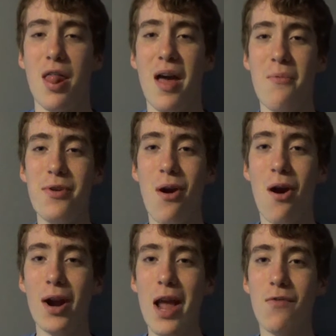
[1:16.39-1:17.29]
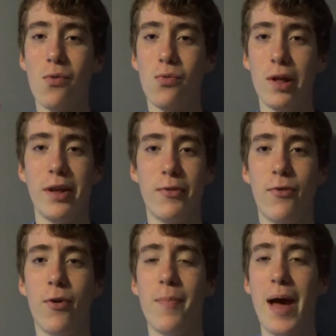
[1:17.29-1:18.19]
that we already have a really
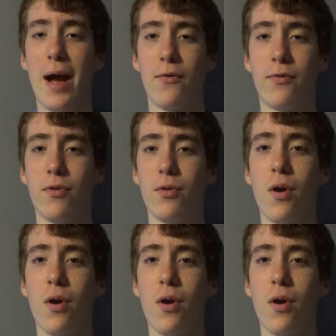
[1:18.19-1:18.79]
full backfield.